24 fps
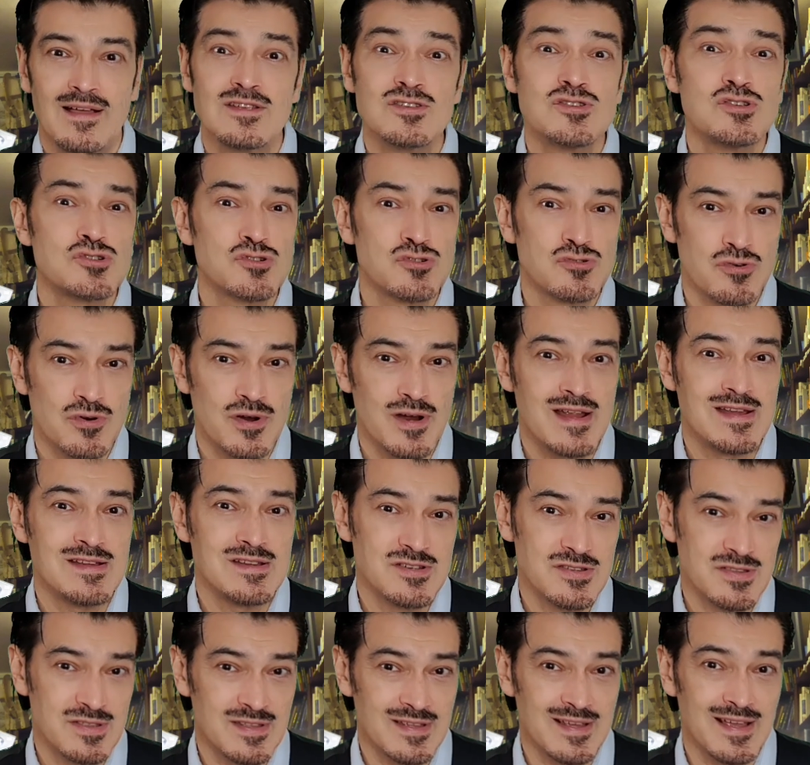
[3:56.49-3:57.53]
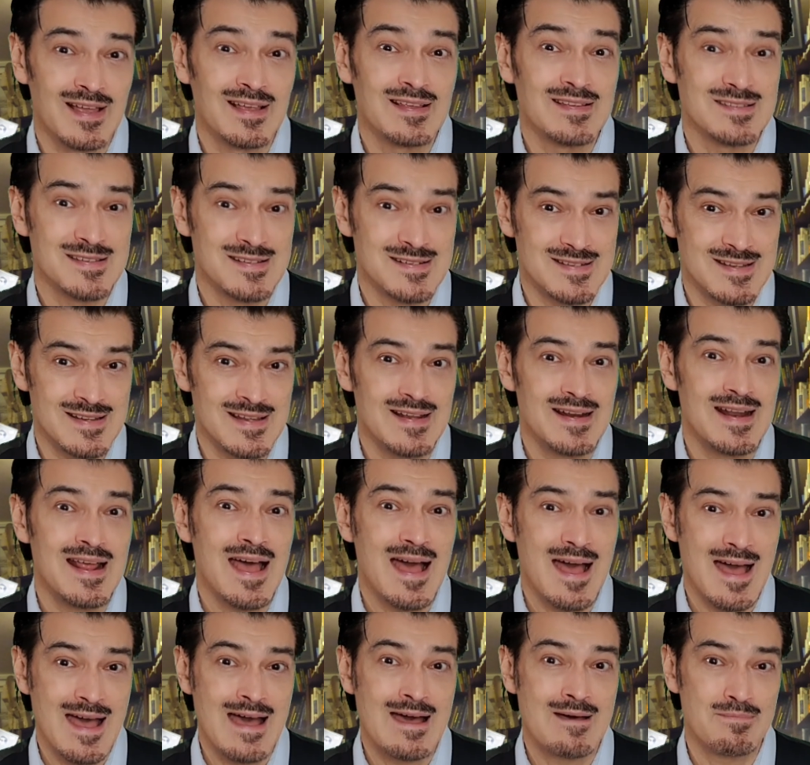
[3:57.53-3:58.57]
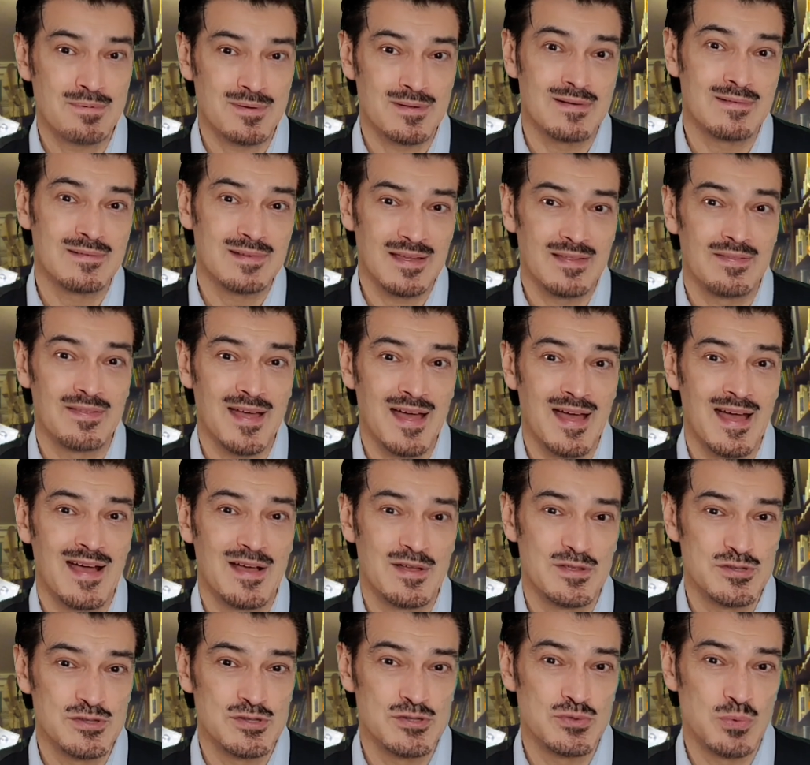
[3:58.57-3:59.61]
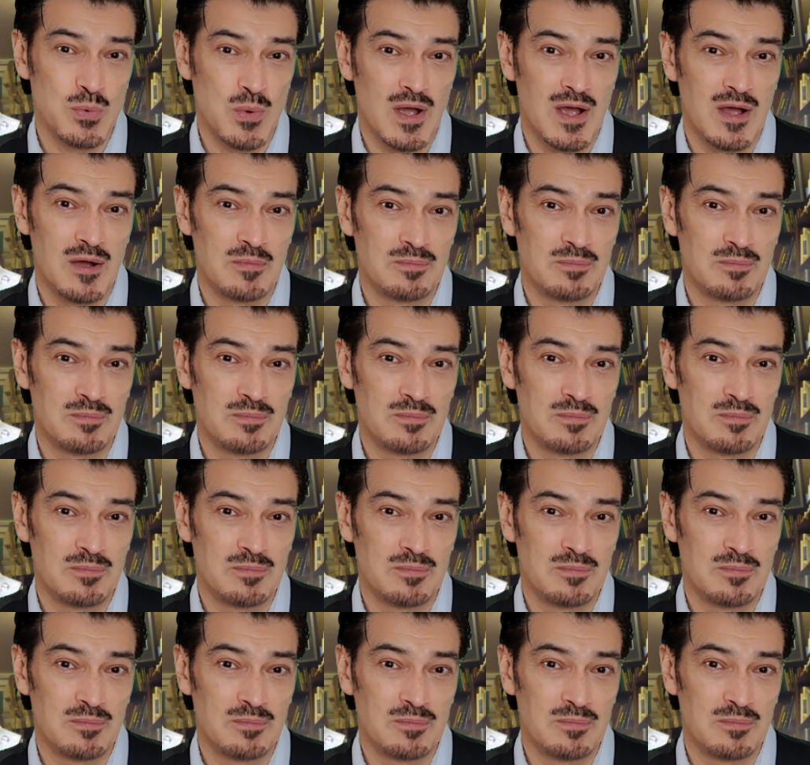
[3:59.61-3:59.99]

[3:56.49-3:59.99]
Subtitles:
strange things did happen in the house as well.